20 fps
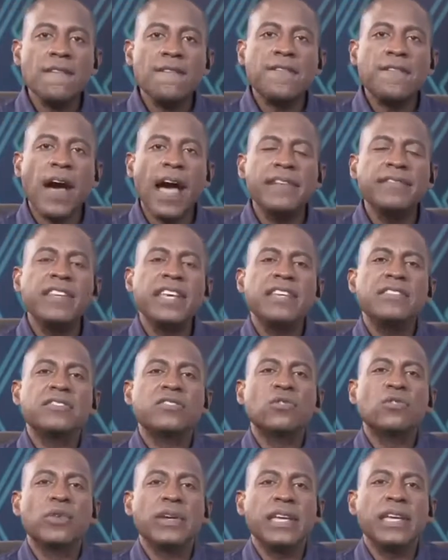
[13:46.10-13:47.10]
five
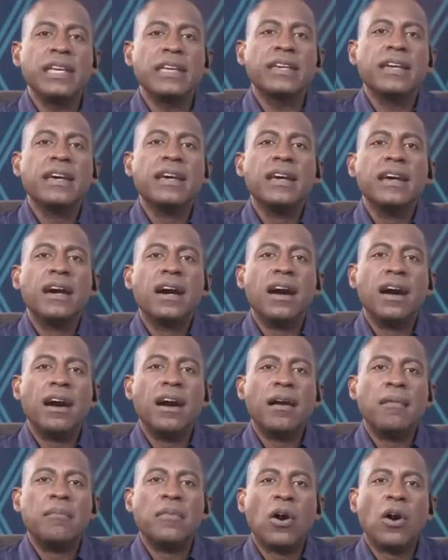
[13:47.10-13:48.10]
days a week
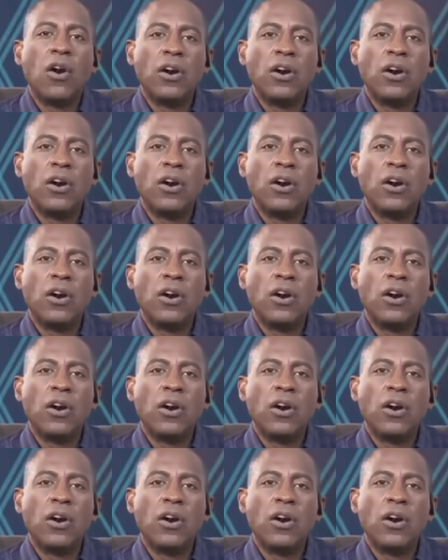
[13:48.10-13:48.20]
um,